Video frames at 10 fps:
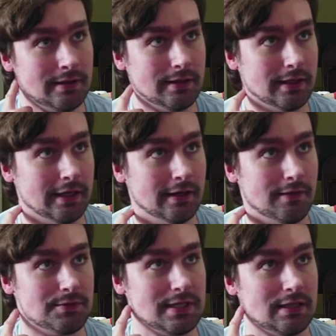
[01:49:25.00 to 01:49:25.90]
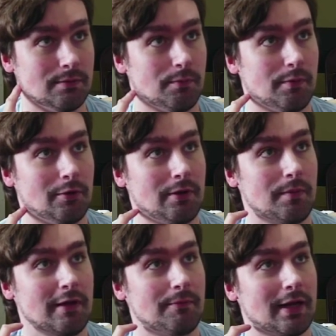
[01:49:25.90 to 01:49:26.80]
And I've seen, look at
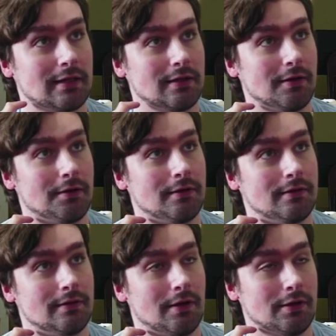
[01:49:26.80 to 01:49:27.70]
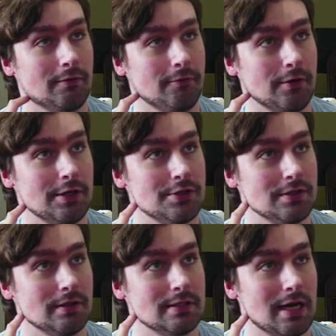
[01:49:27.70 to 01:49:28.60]
Maeve back there on their fridge,
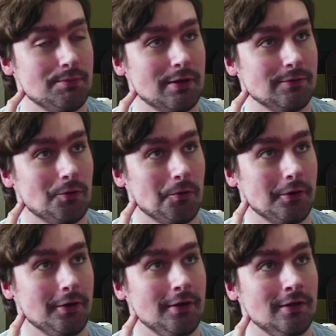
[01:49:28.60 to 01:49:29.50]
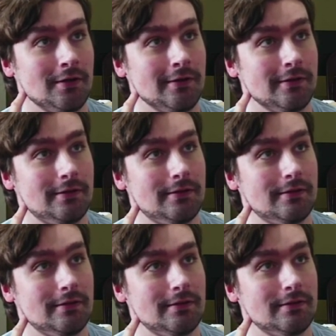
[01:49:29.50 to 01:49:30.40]
top left corner.
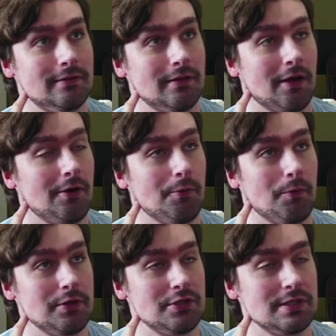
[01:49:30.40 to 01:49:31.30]
I don't know what she's